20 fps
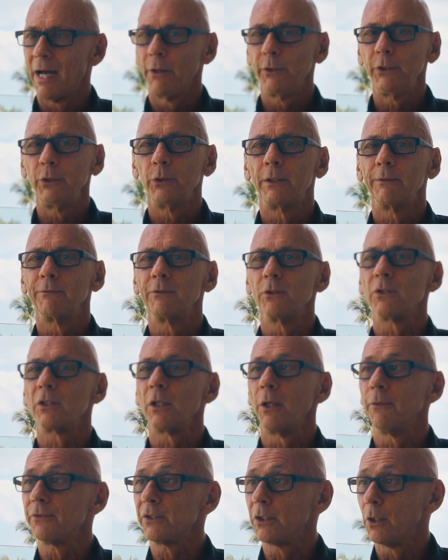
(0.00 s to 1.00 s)
do you give
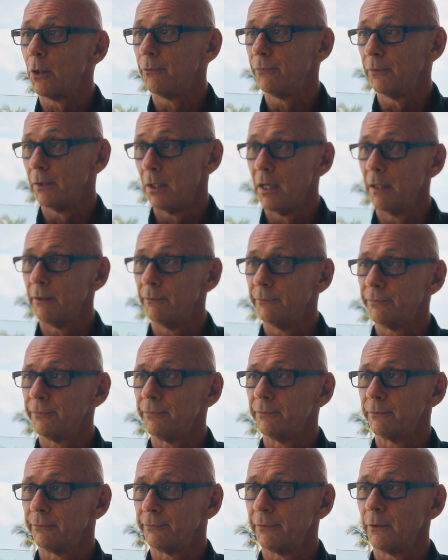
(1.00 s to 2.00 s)
yourself self-love
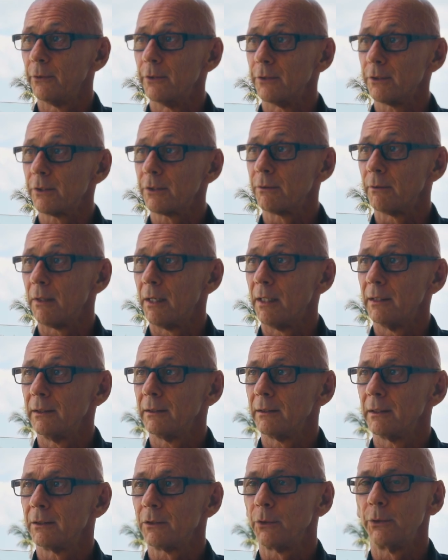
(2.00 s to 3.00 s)
first, right?
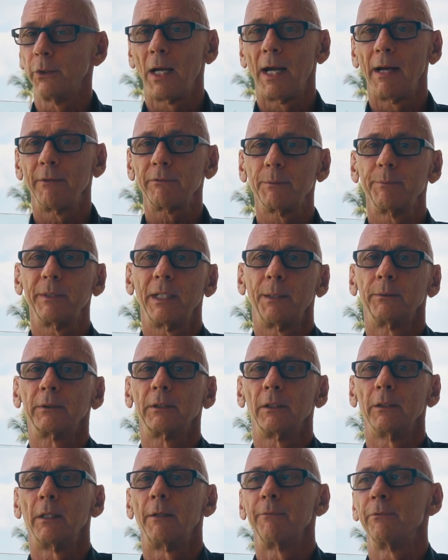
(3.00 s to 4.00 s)
So you have to be able to love